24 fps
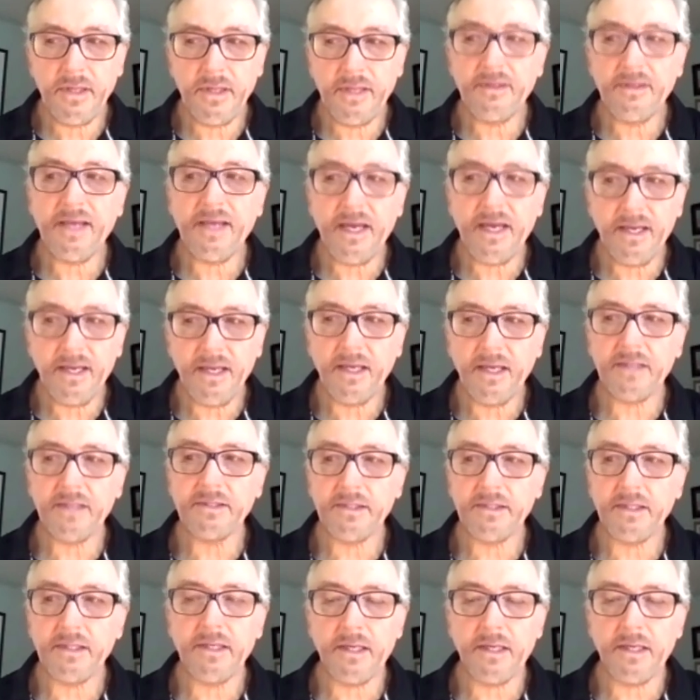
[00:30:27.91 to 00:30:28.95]
that has
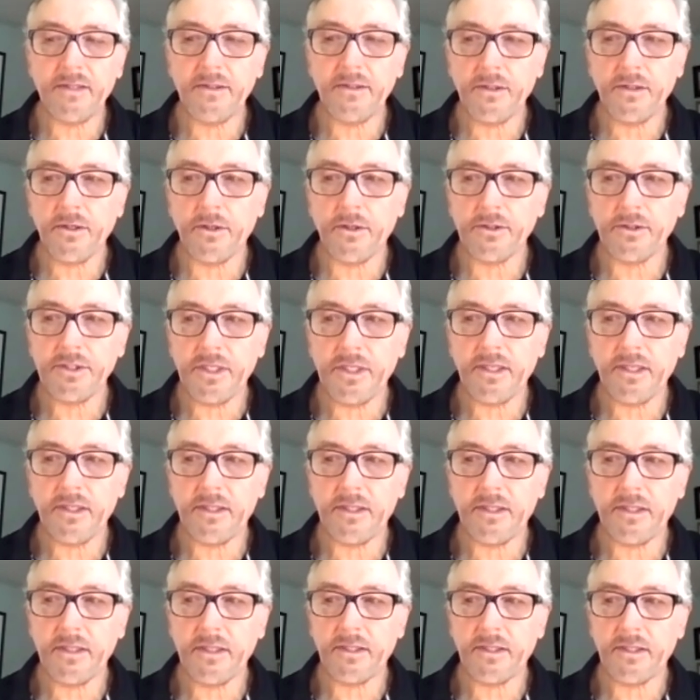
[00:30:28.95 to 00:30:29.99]
to get
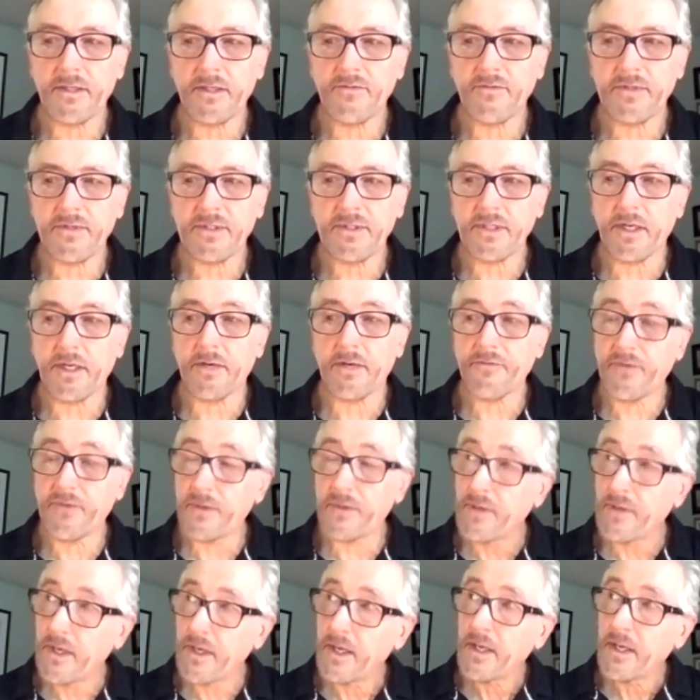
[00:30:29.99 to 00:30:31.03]
negotiated in and of itself.
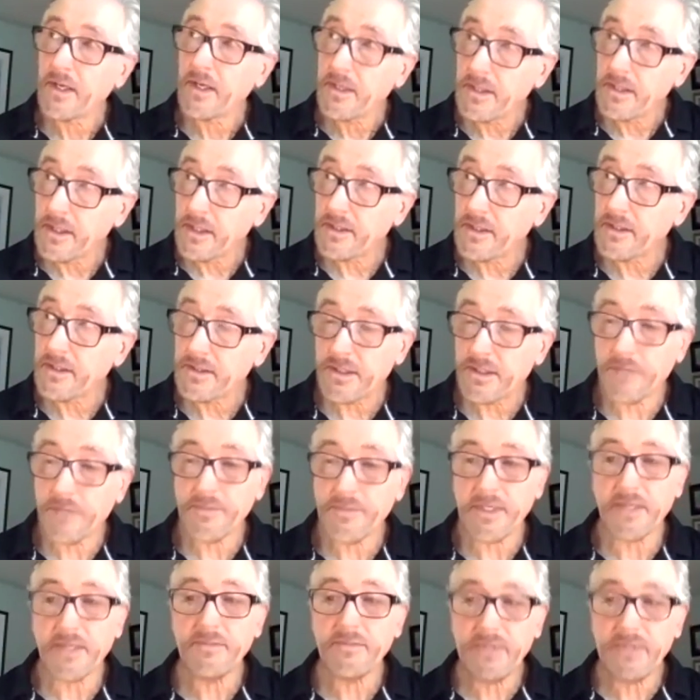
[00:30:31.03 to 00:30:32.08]
And
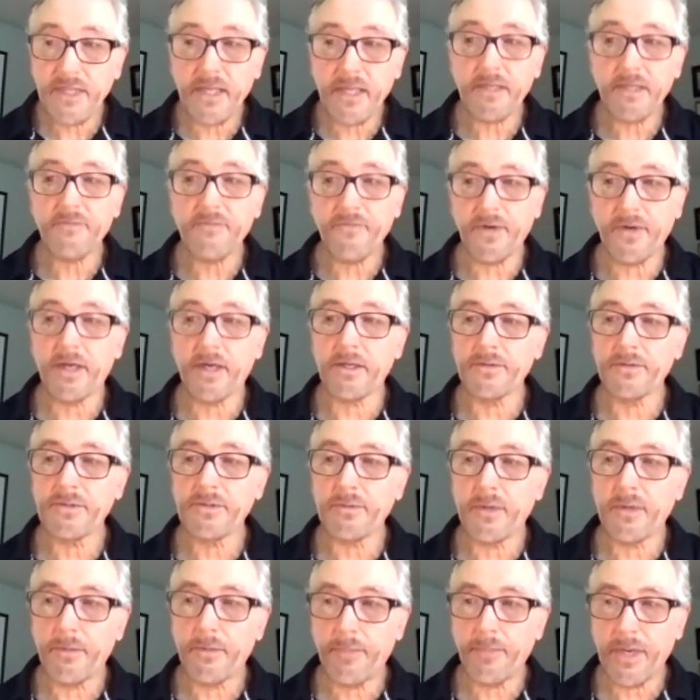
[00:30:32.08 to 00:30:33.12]
sometimes that involves
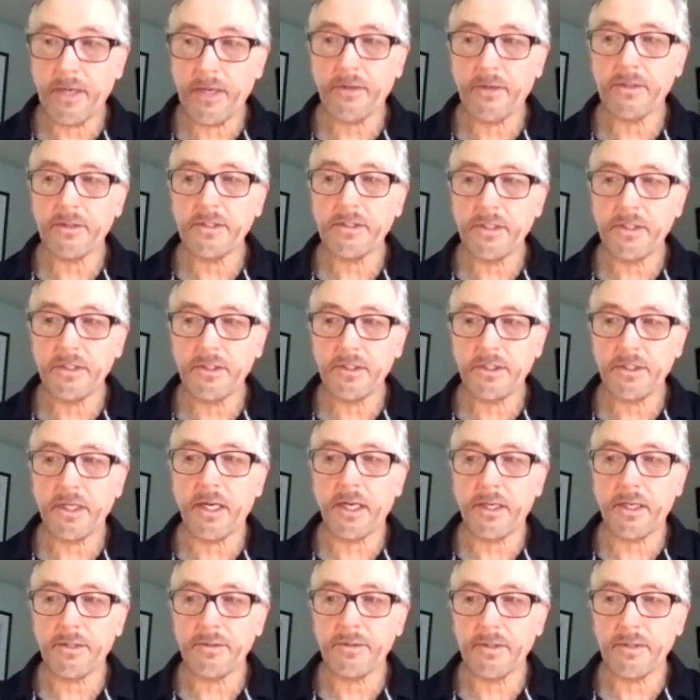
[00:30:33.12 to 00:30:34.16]
a parent and a
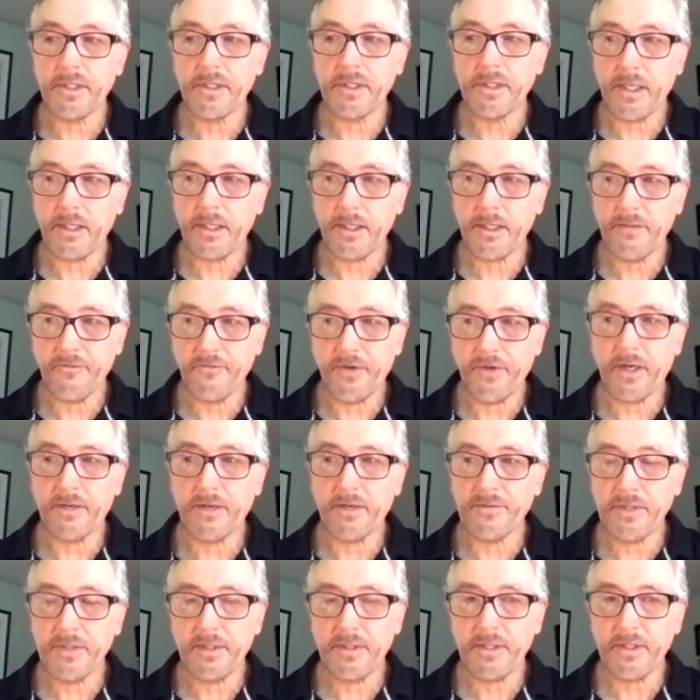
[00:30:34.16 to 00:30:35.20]
child getting
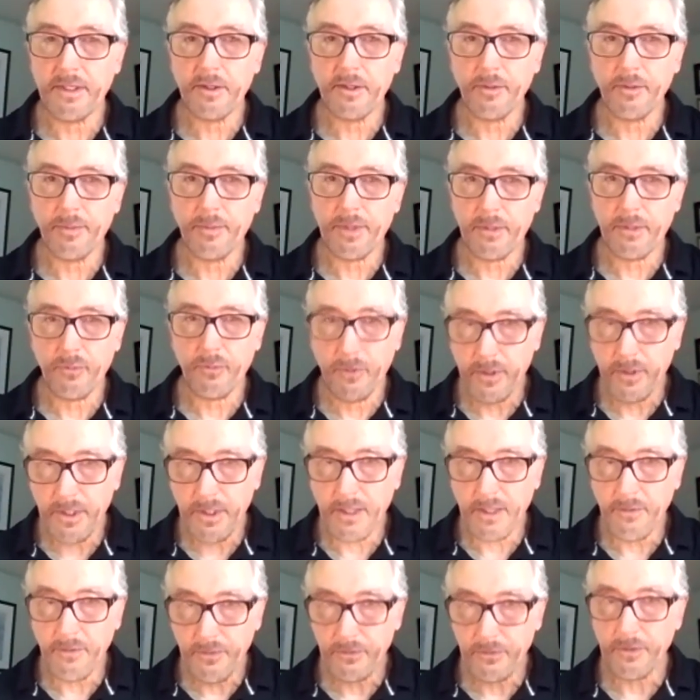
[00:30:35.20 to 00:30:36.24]
involved in therapy,
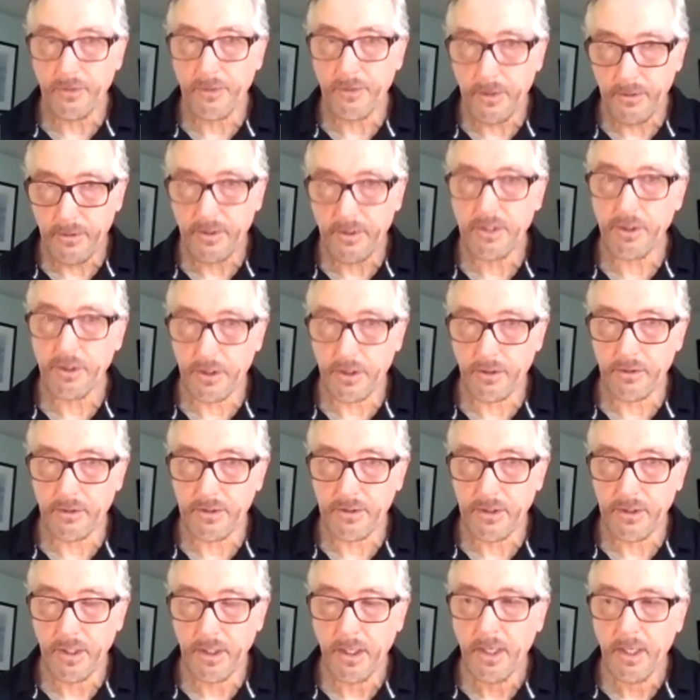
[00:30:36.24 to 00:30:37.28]
working through their
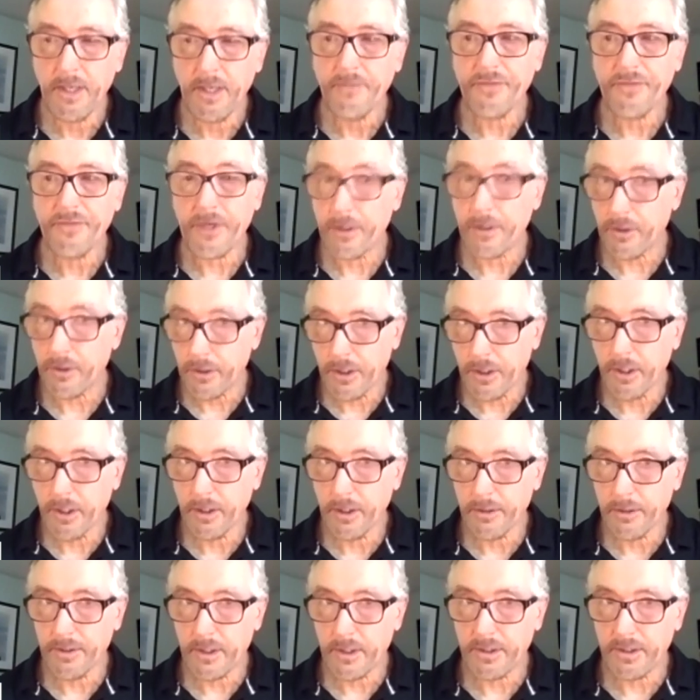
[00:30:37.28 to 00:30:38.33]
issues that are
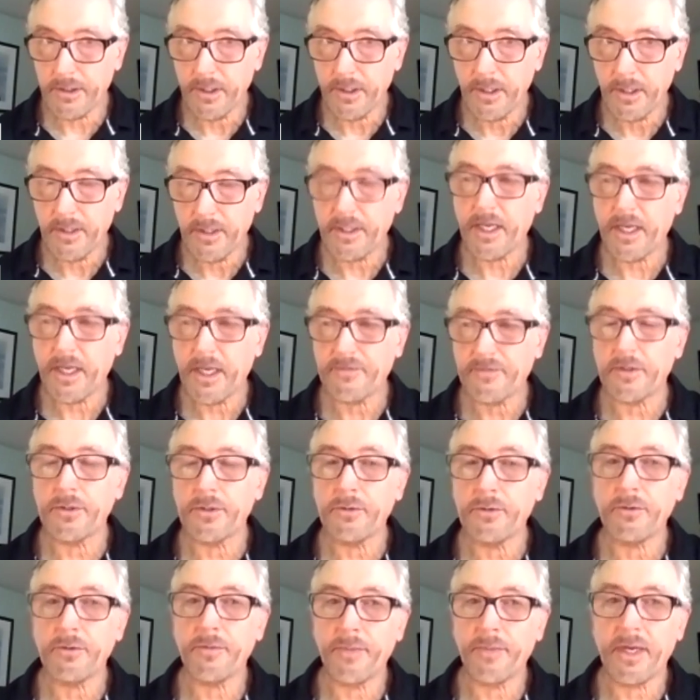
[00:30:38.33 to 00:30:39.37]
current, that have to
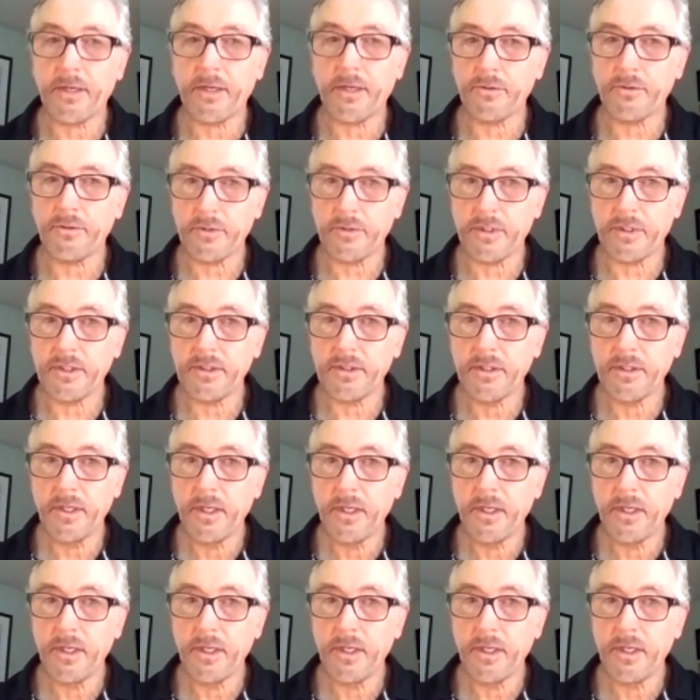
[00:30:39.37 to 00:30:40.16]
do with boundaries.